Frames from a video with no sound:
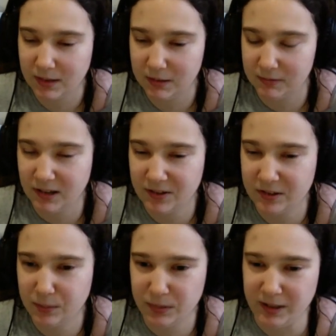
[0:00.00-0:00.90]
Rest
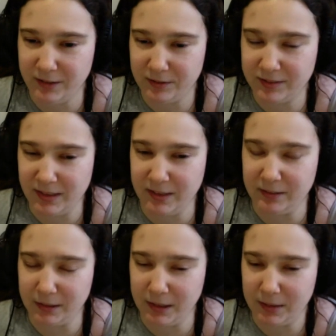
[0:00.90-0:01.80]
in peace,
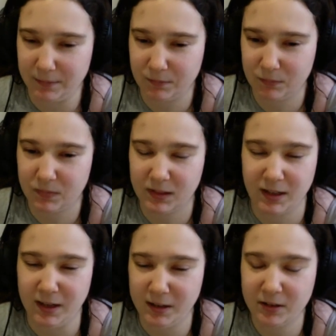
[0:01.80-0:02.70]
Stanley.
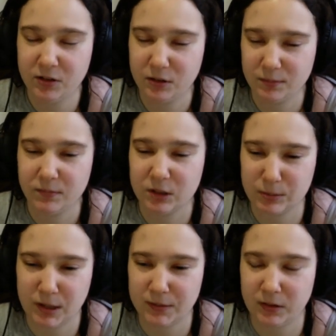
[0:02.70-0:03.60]
And to
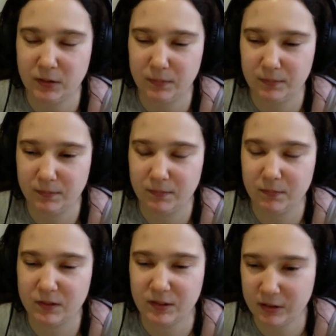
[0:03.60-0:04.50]
Marvel
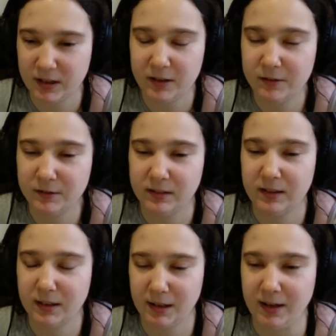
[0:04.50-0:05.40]
Studios
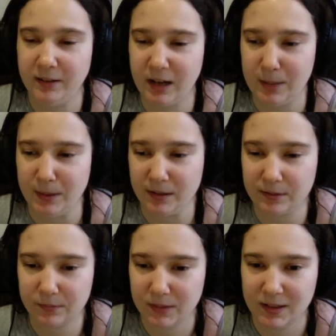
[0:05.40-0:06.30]
and
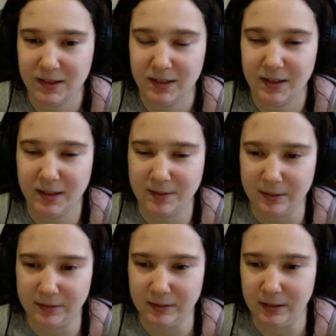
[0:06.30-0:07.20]
Comics
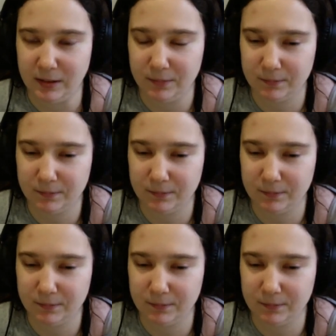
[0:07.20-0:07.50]
Excelsior.